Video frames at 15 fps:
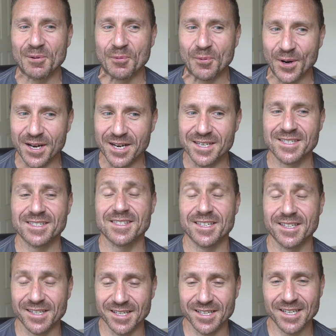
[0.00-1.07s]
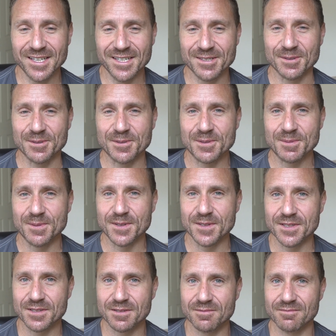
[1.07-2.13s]
worse than the needles,
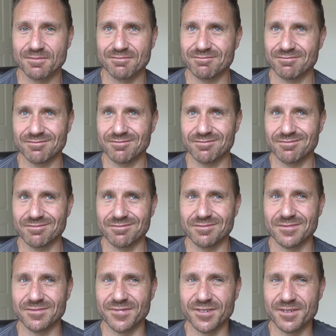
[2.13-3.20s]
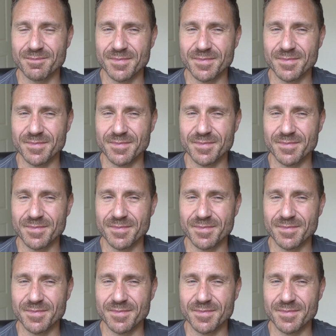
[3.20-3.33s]
which for